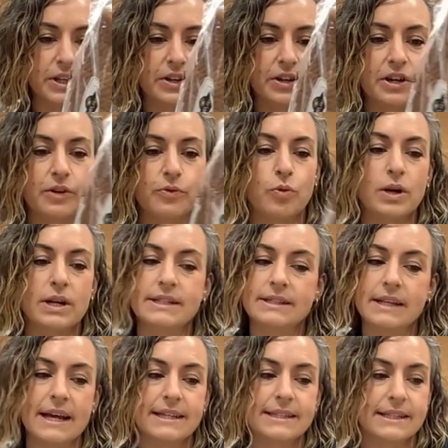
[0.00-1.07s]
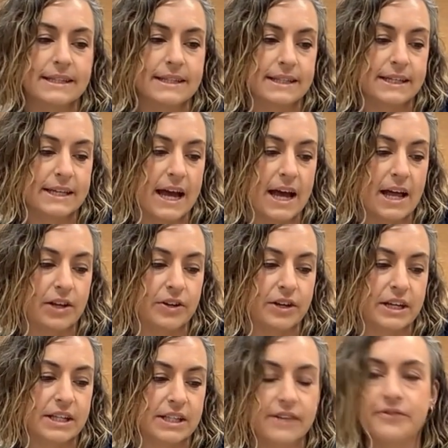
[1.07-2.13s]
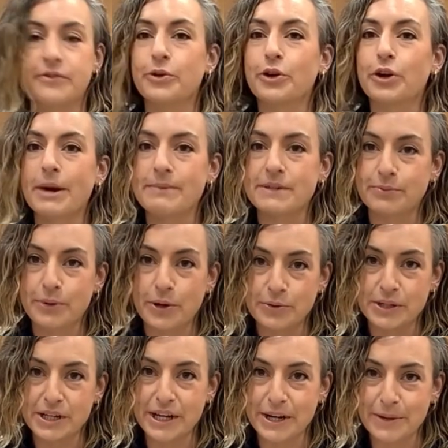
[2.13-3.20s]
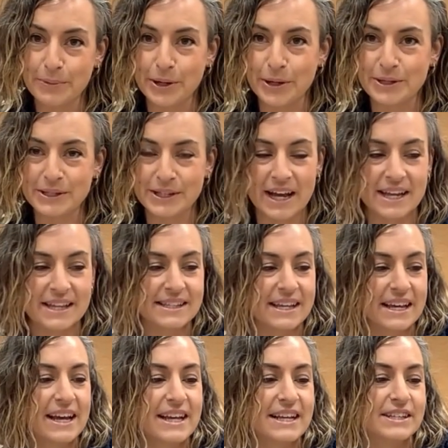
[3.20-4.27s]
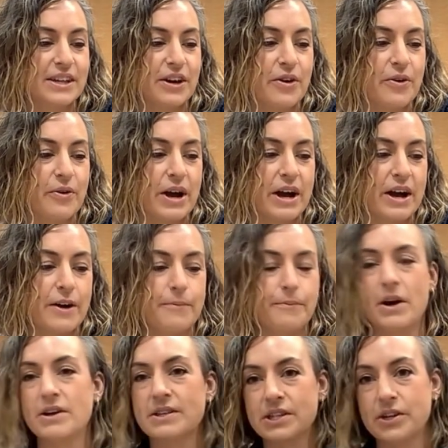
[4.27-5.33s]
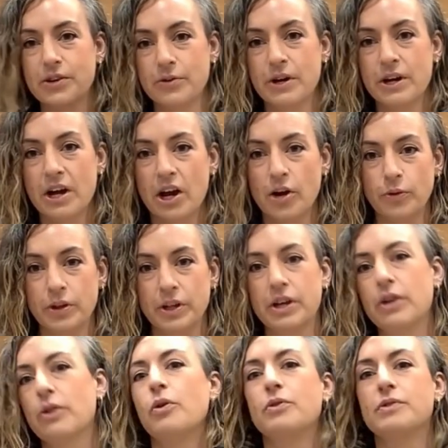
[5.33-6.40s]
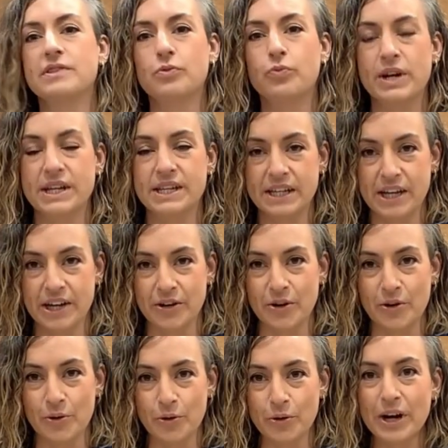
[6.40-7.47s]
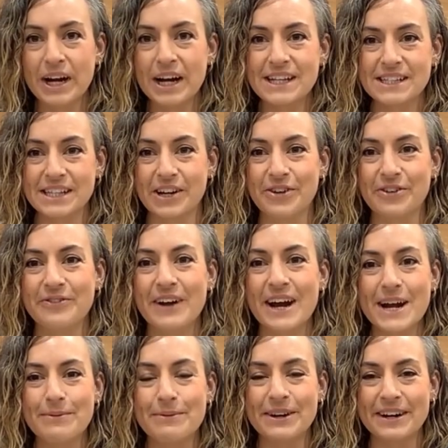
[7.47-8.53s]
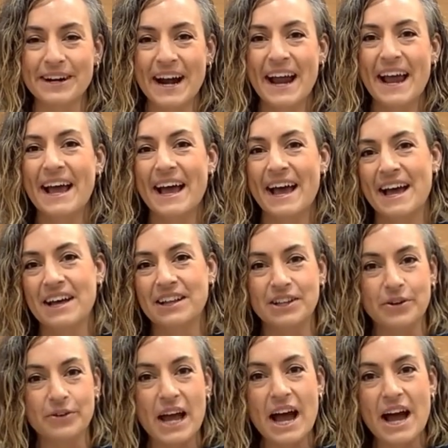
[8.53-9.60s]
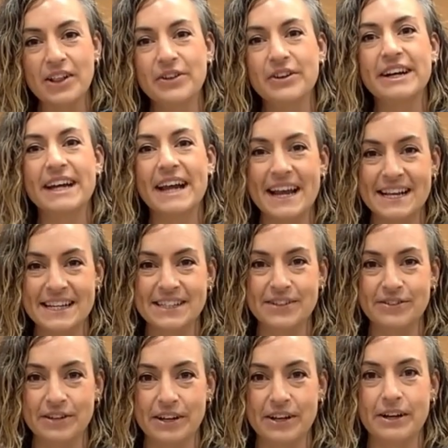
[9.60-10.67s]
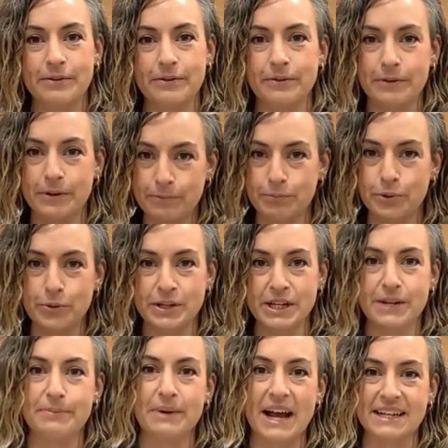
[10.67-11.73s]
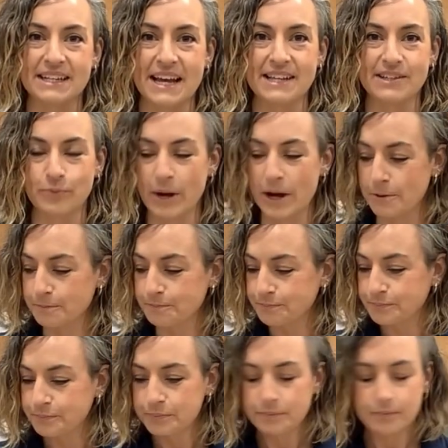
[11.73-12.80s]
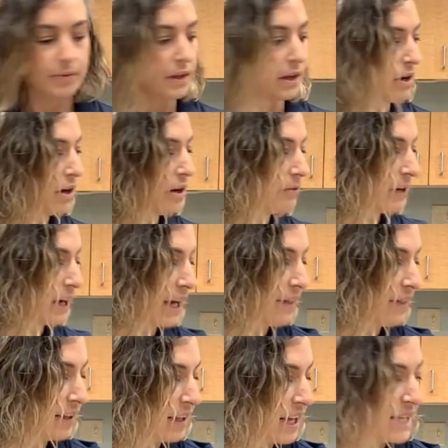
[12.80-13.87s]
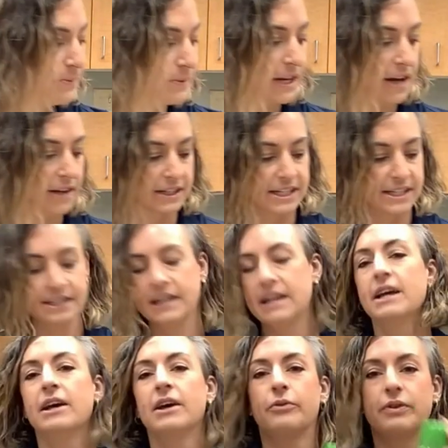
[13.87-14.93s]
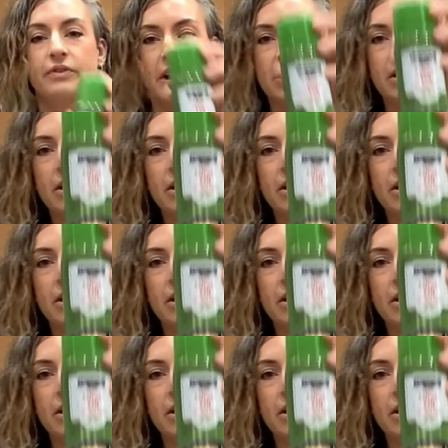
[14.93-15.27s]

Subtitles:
good. 1 slice, 60 calories, 4 grams of protein per slice. So also a really good wholesome way to get your whole grains, get your fiber, low calorie, and so protein packed as well. All right, and then last but not least, we've got our